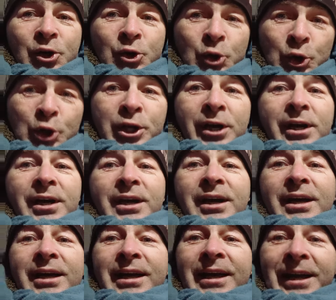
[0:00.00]
good
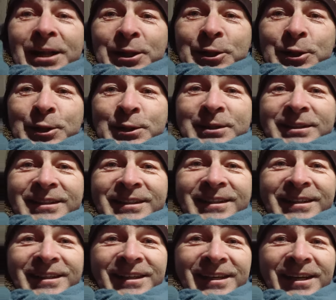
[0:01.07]
hell,
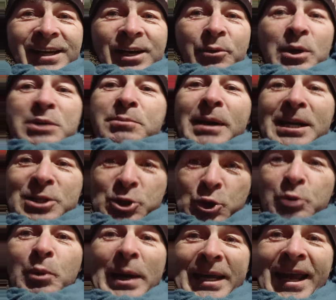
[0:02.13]
which means
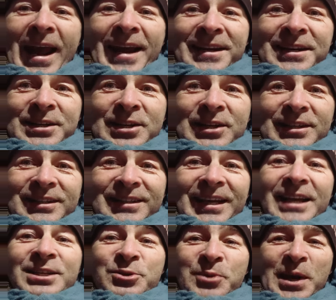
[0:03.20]
good weekend
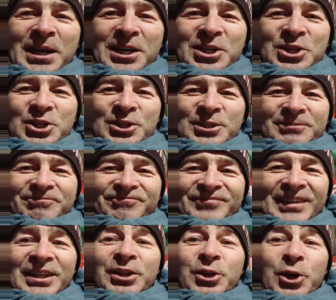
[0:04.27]
in Swedish.
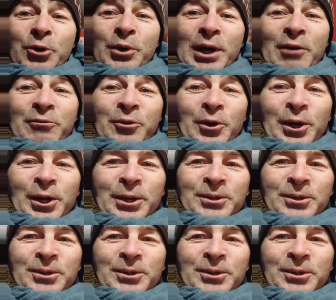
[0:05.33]
Little curio for